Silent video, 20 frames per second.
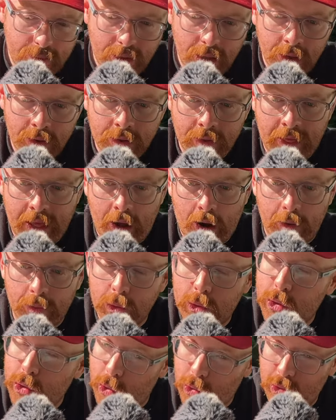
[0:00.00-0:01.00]
So they are the
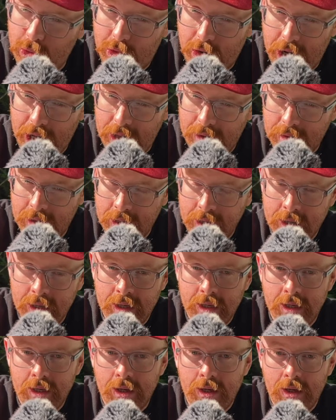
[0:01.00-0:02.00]
Suantraí,
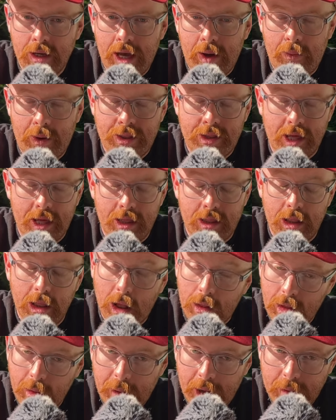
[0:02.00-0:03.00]
which is
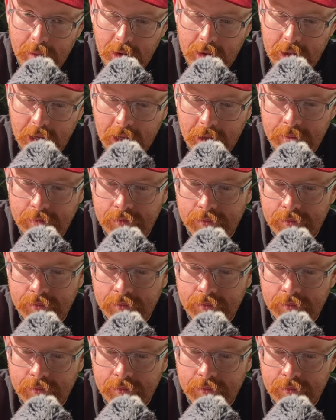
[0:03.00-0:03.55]
lullaby music.